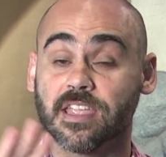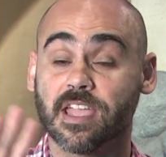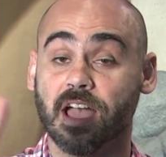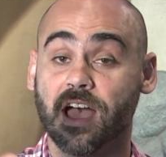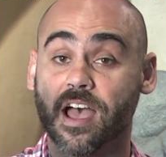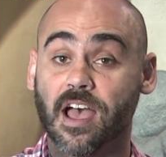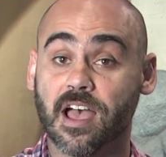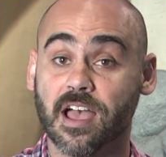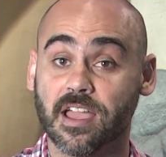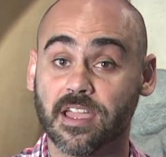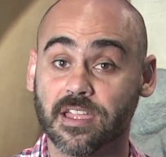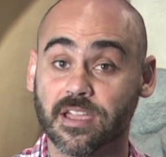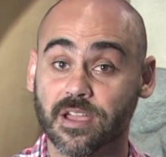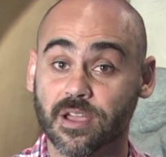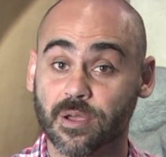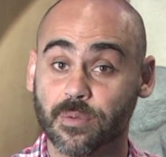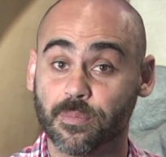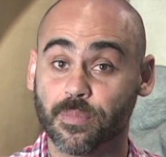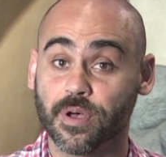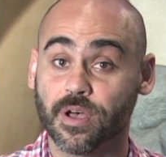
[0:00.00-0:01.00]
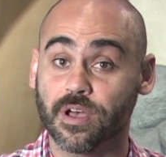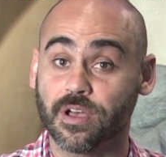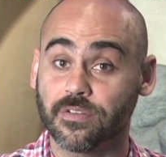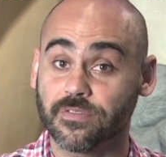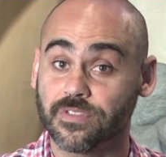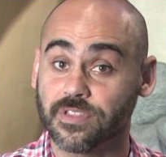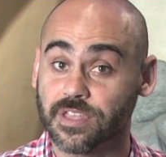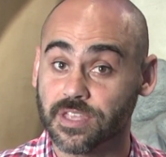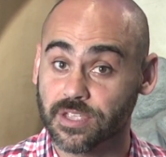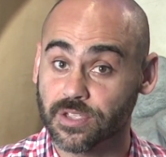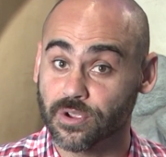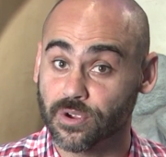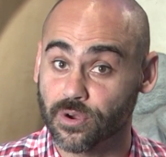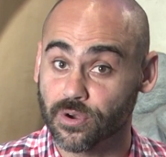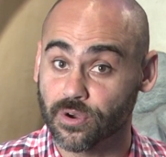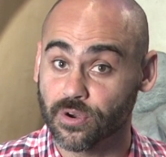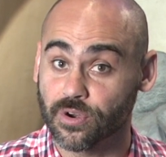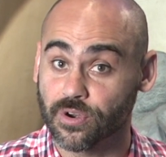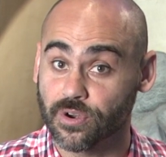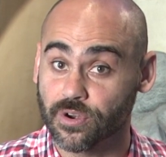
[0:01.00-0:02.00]
high above the
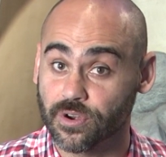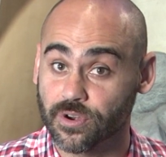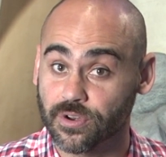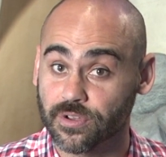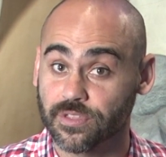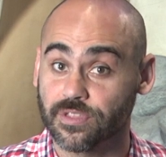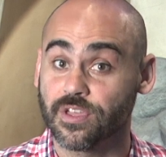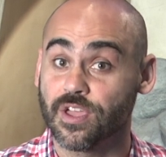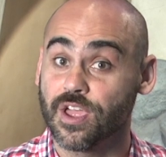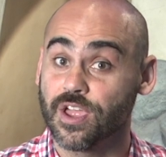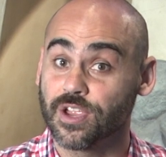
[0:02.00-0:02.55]
earth.